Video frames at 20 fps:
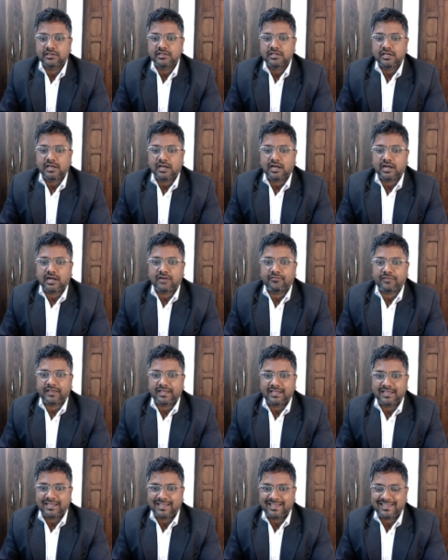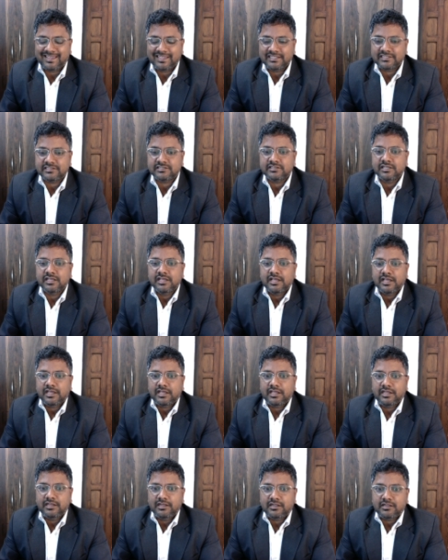of a gas
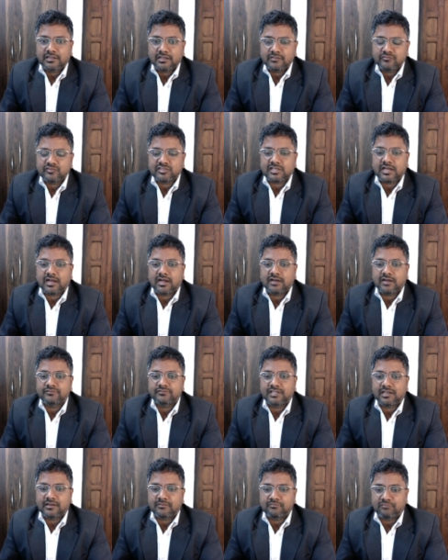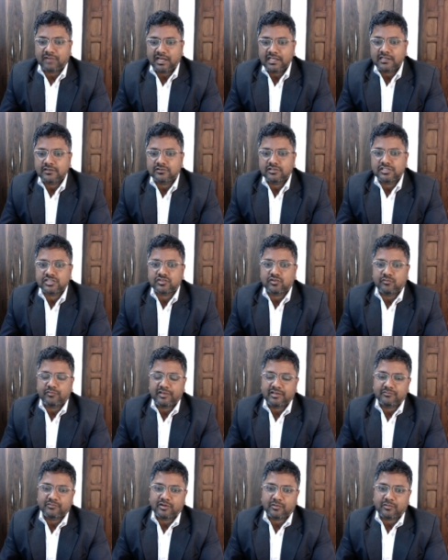in terms of the
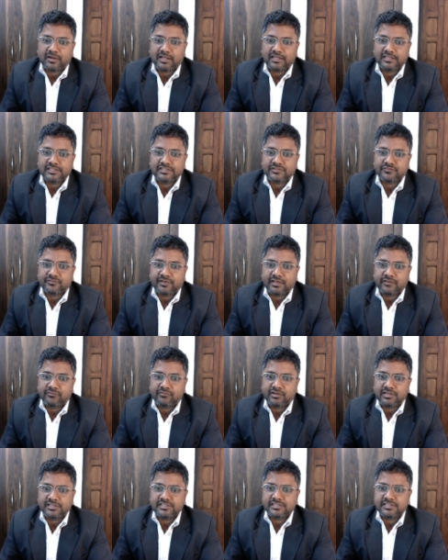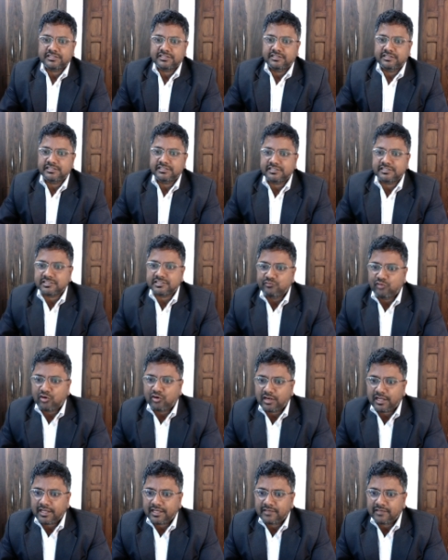microscopic properties. Where what is this
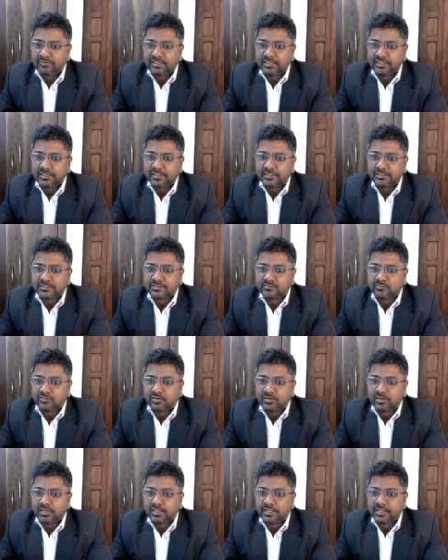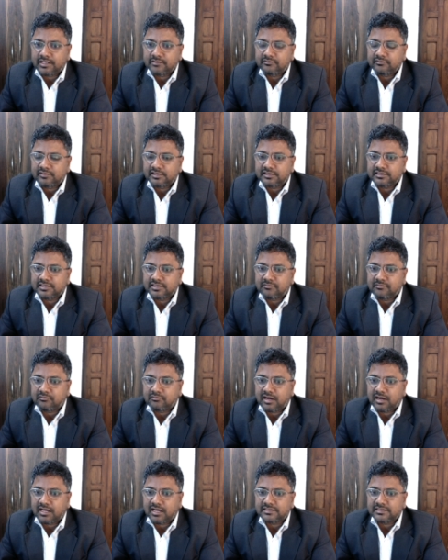small m here? Small m is the
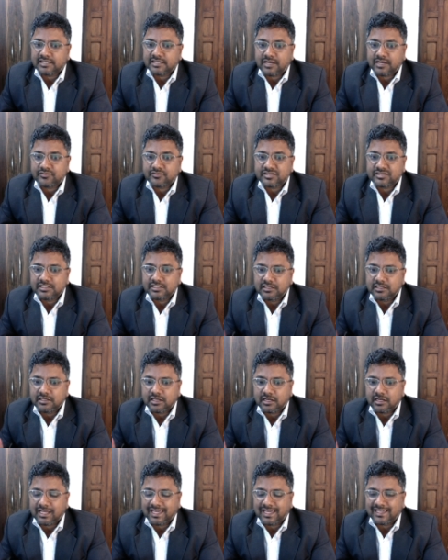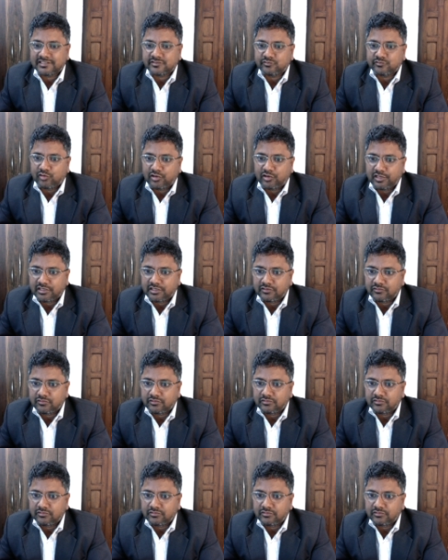mass of single gas molecule.